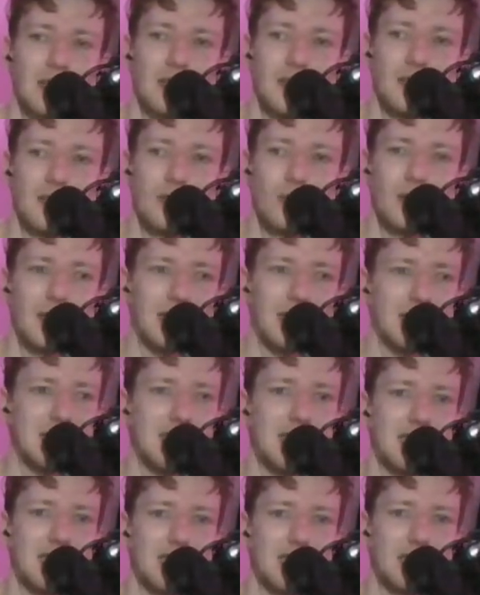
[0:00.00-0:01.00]
what is
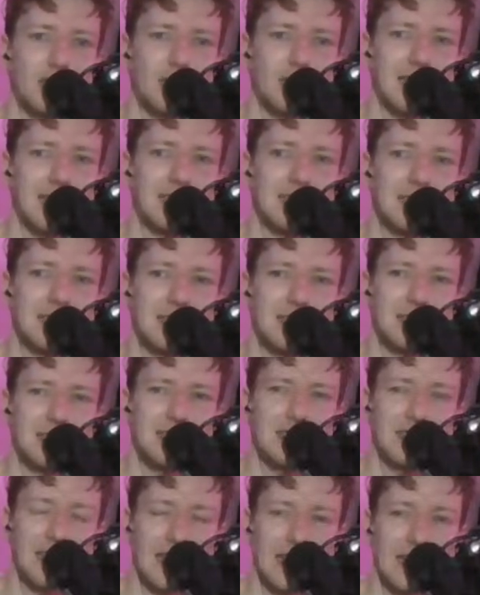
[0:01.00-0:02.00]
this trying to
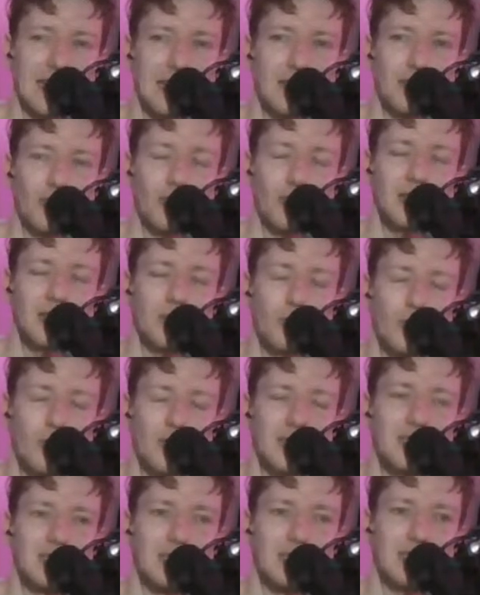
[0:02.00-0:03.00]
say, what
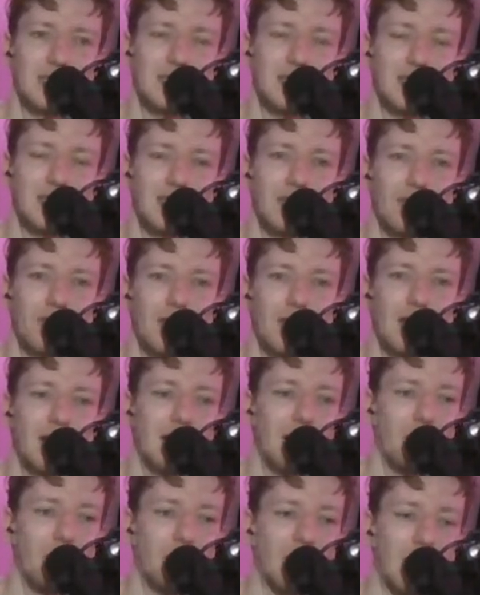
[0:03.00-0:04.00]
is this, because
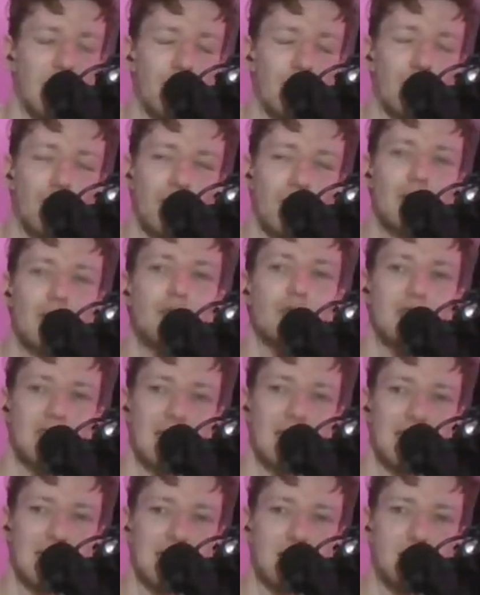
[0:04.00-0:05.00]
it feels
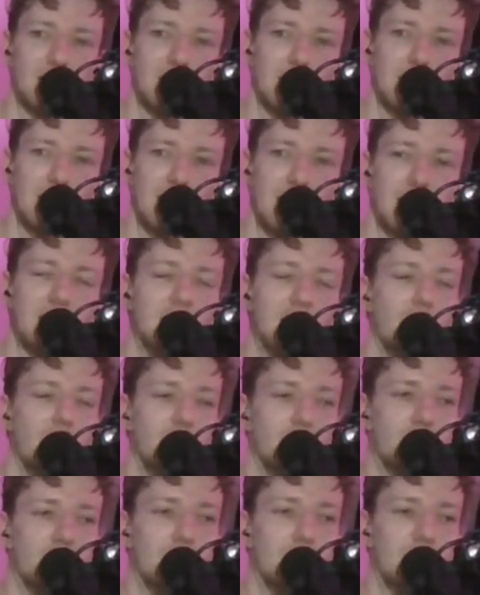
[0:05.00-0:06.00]
like it's not a
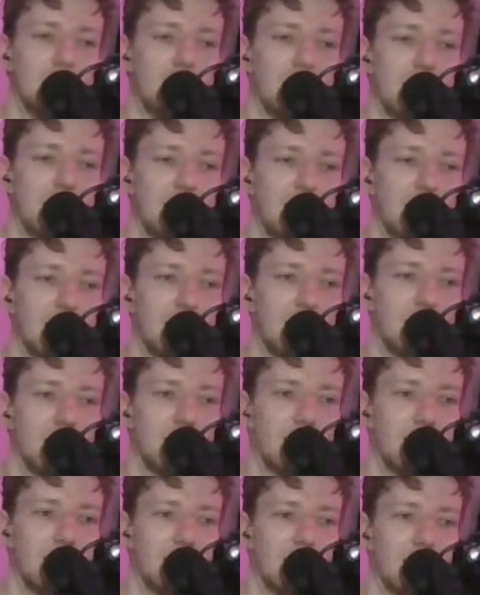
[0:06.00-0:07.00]
show that you're like,
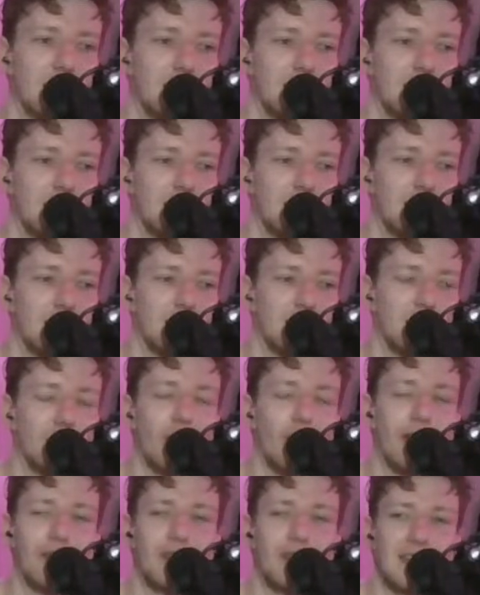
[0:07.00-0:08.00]
not
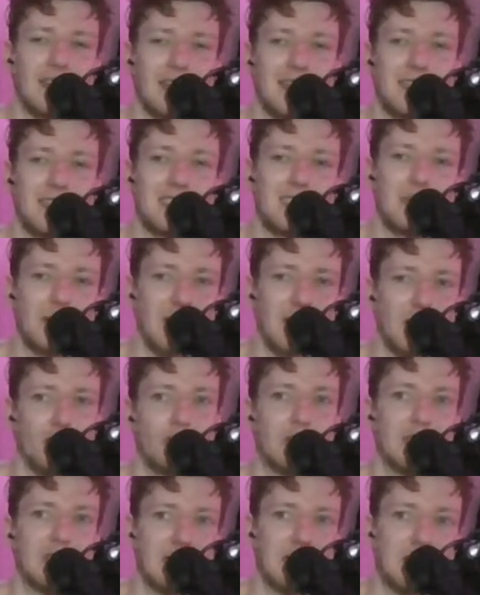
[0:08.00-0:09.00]
everything has to be a
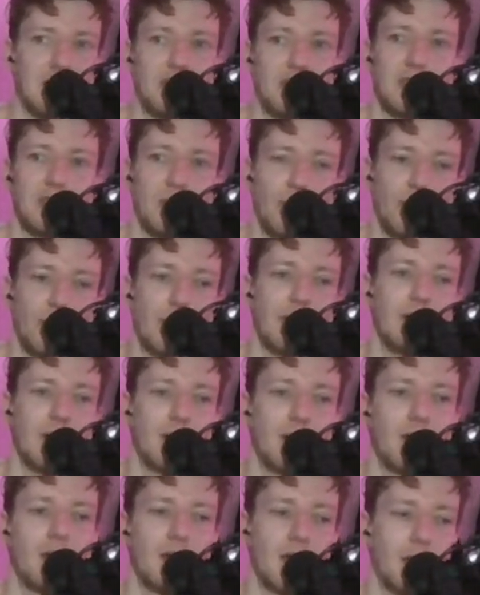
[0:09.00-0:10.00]
treatise on something,
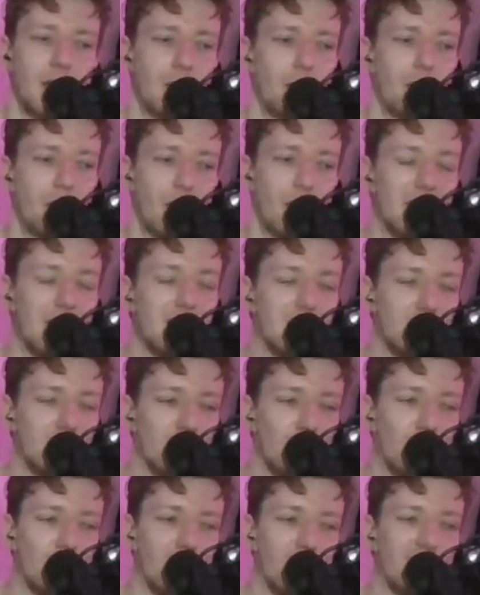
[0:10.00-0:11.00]
but this show
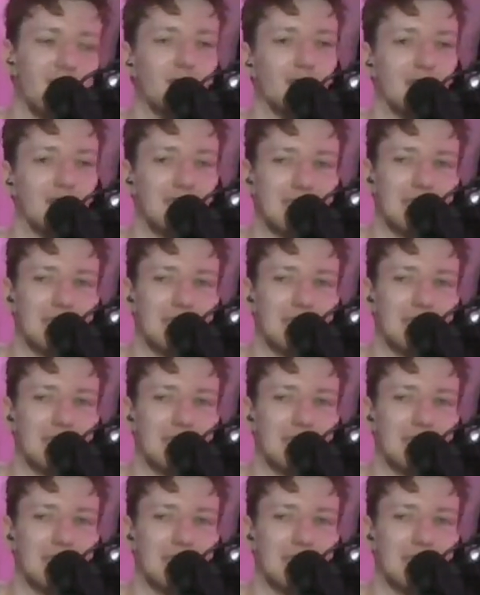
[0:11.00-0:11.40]
feels like it's